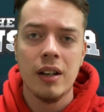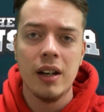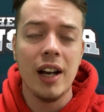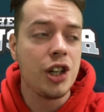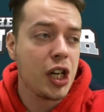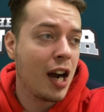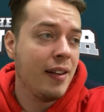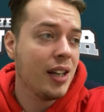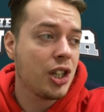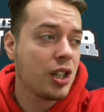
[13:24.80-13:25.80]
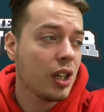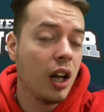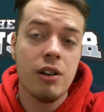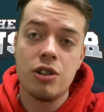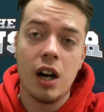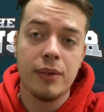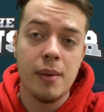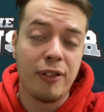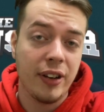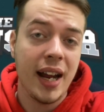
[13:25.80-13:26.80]
A cherished undrafted
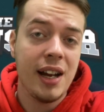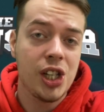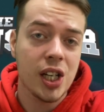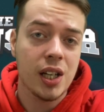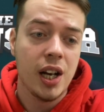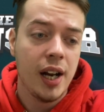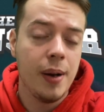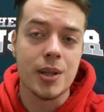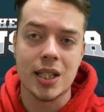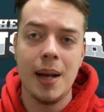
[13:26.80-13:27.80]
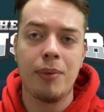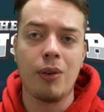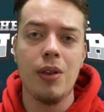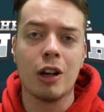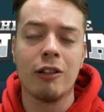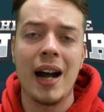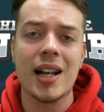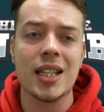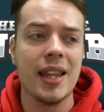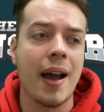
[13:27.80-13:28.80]
free agent who slipped through the
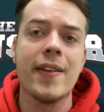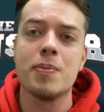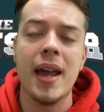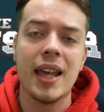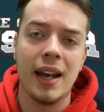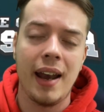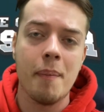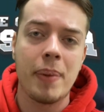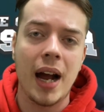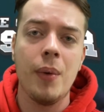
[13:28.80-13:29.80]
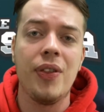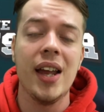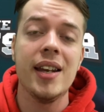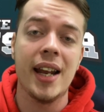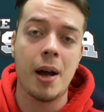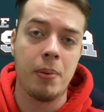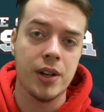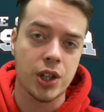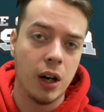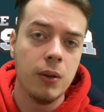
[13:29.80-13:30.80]
cracks and now is making an impact with the Indianapolis
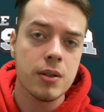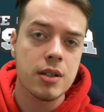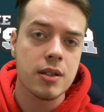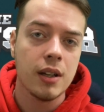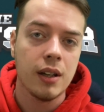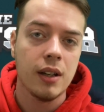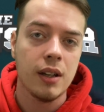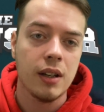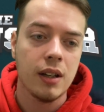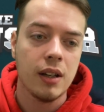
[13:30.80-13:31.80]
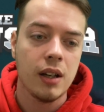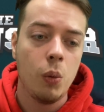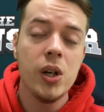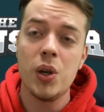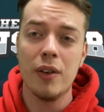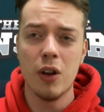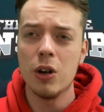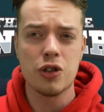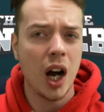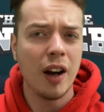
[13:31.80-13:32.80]
Colts? Would you have not
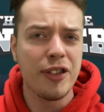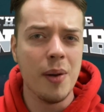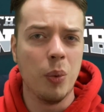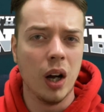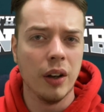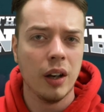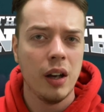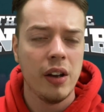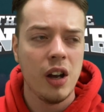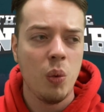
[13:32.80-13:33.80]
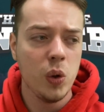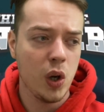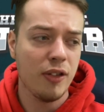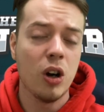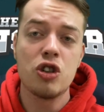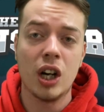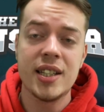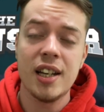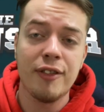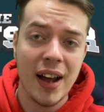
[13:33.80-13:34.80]
drafted one? Would you have not tried to
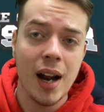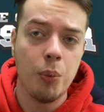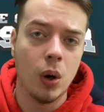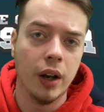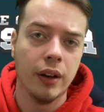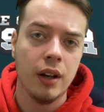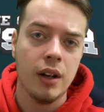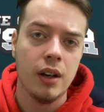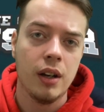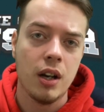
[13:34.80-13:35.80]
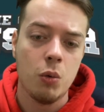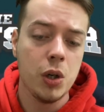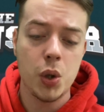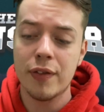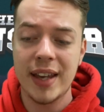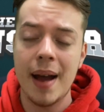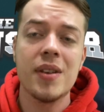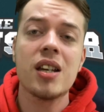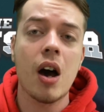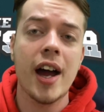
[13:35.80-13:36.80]
develop one? Would you have kept a
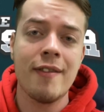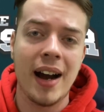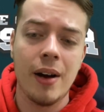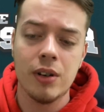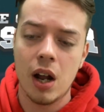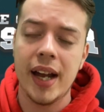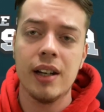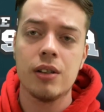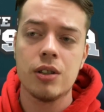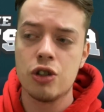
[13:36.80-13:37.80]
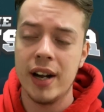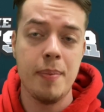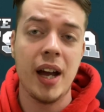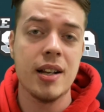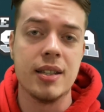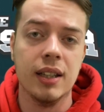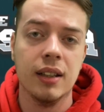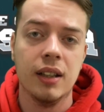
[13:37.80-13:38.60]
guy around like Trey Burton?